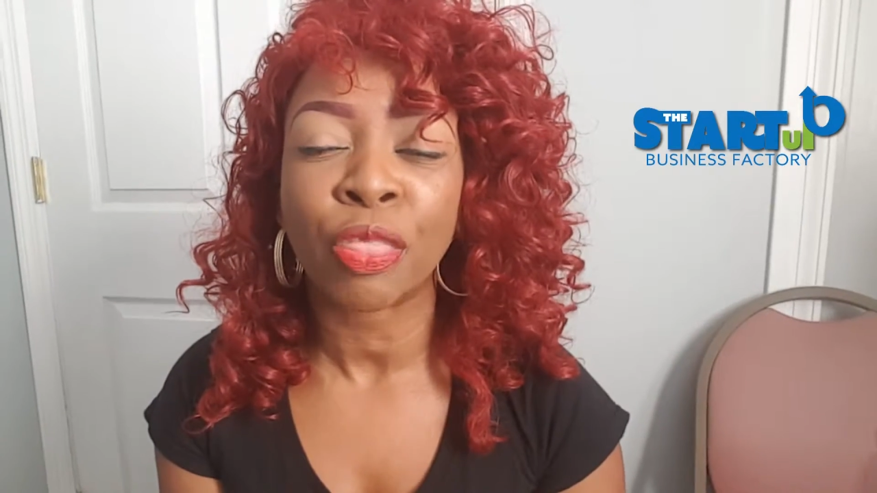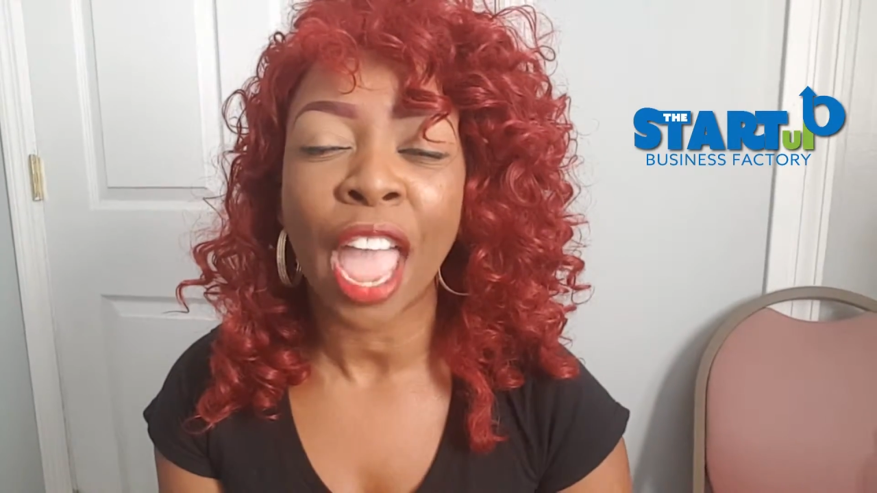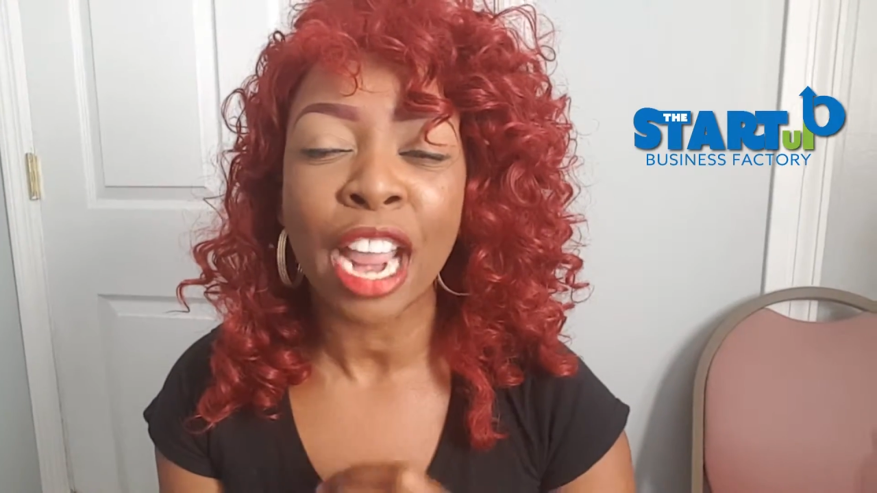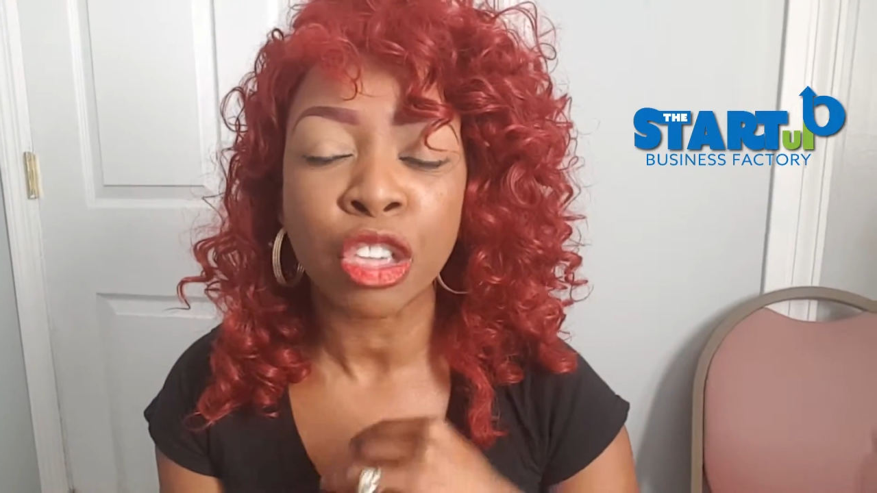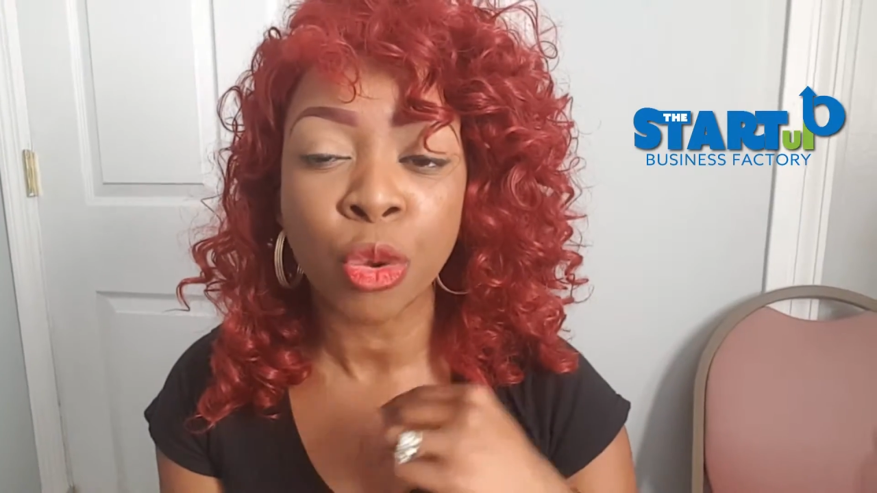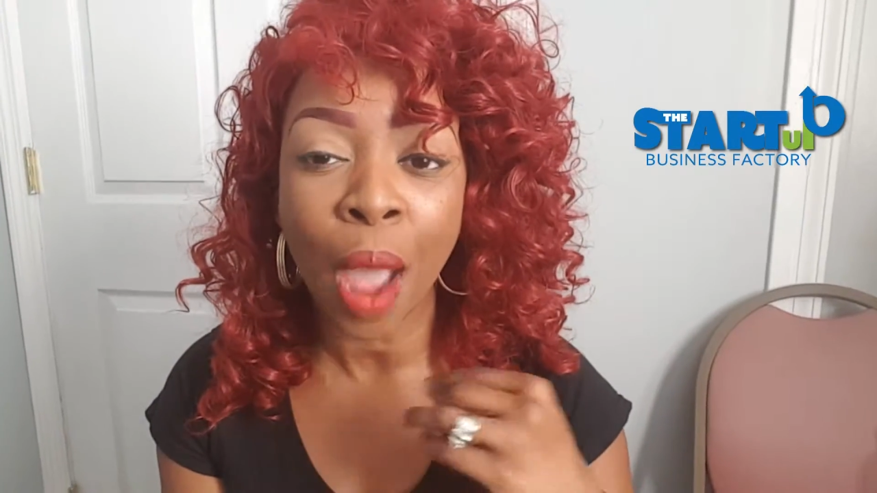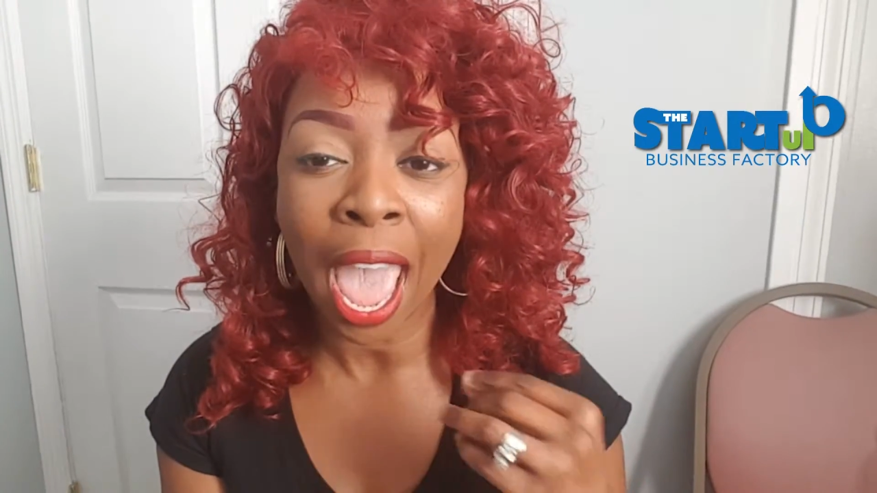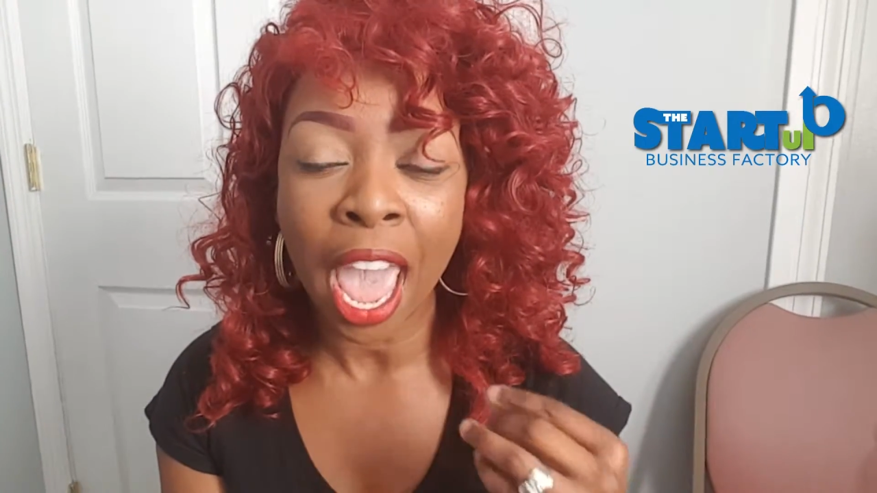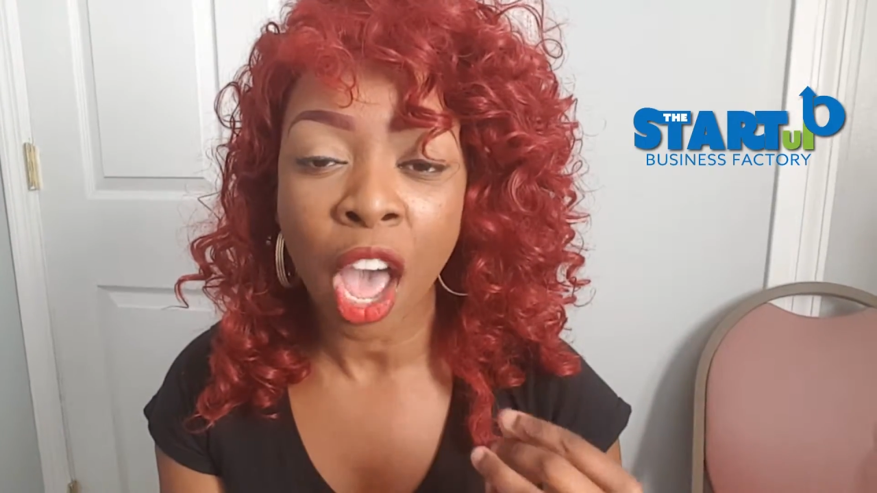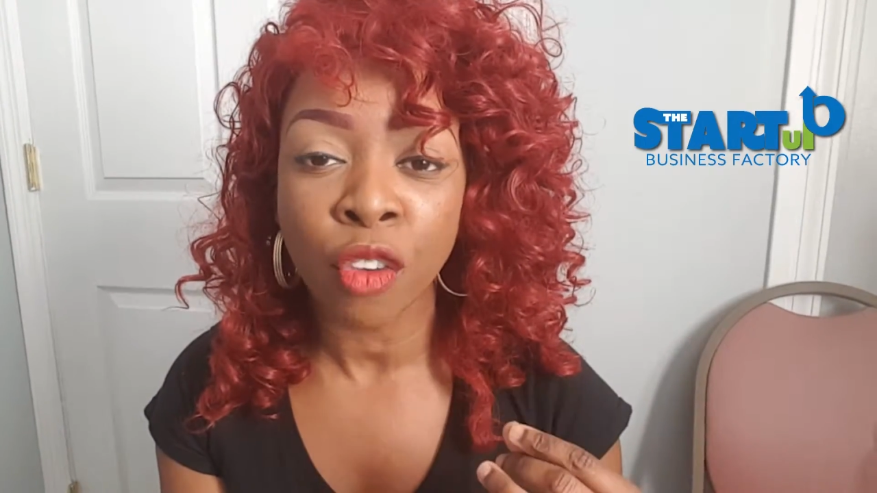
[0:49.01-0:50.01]
that you
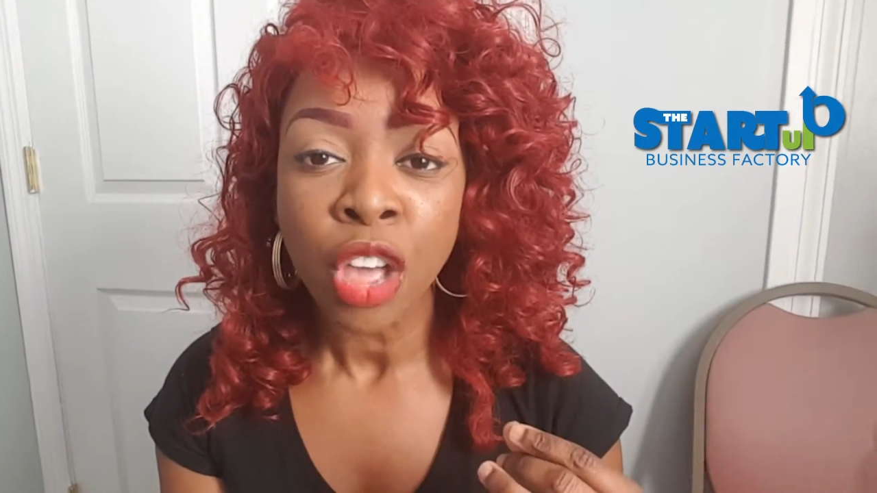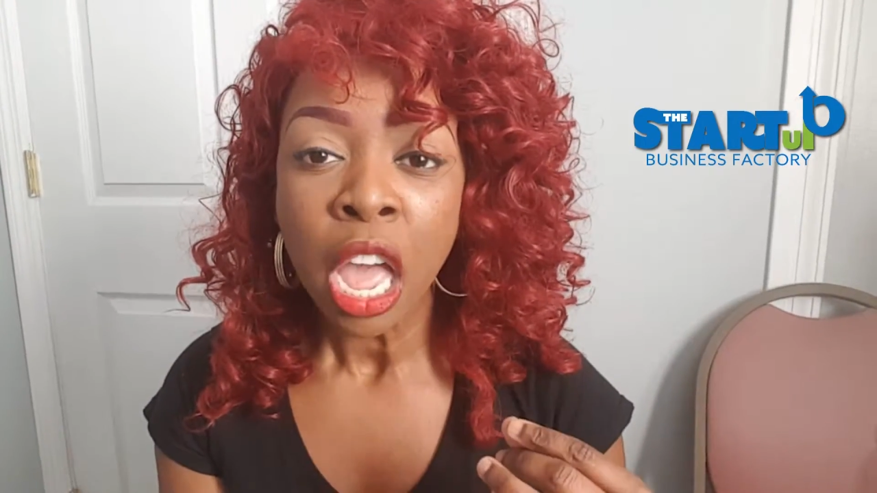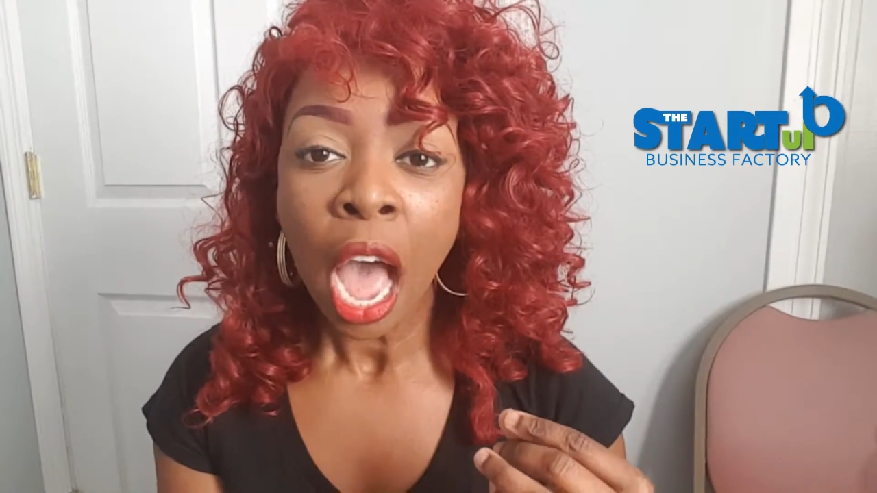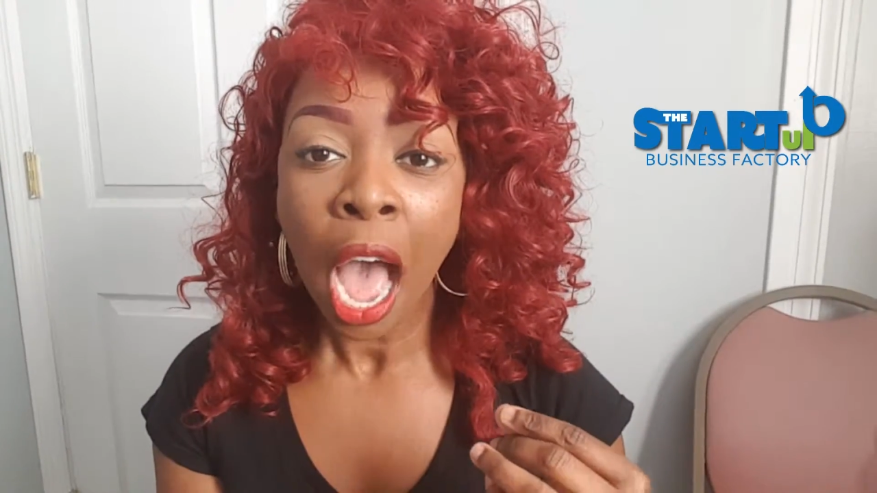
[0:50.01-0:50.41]
have